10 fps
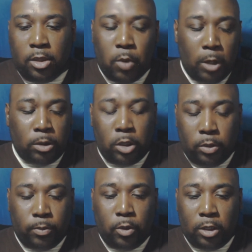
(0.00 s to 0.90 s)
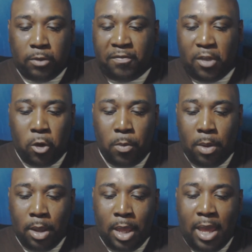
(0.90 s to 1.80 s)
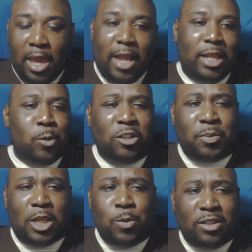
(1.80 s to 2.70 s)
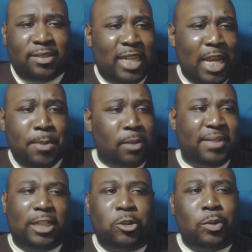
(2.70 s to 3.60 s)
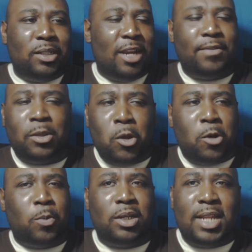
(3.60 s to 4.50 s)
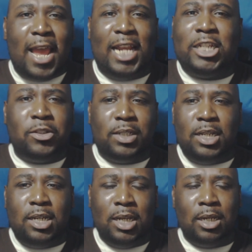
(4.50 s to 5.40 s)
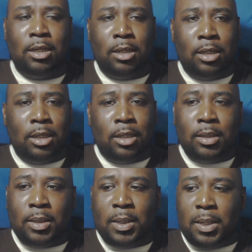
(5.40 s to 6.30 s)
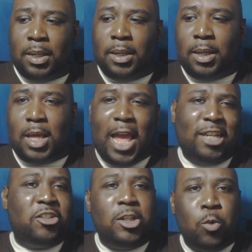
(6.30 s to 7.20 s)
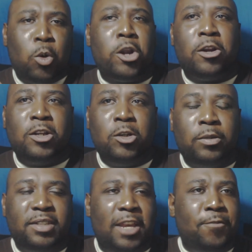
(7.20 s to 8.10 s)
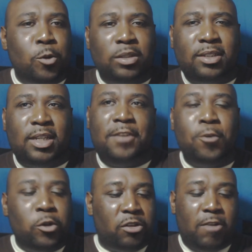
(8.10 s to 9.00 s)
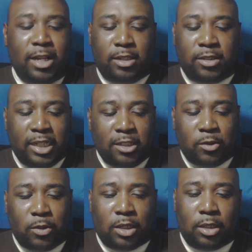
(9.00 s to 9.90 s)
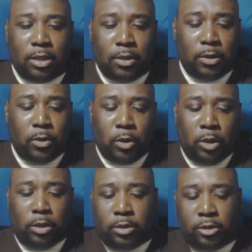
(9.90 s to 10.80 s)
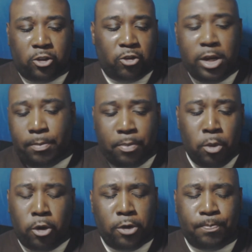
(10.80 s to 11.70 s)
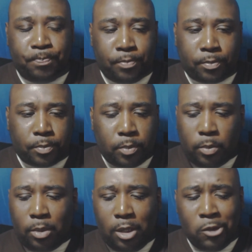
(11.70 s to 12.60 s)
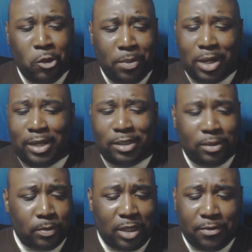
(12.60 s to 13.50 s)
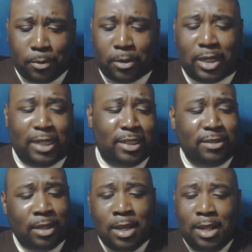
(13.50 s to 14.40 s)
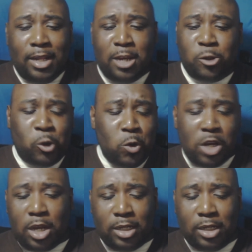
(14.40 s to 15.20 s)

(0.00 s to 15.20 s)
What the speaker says: throughout the film, and it was team ups that you would never thought would actually work. You know what I'm saying? If you was to write to see this on a script board, you'd be like, this will never work. Like this, they're too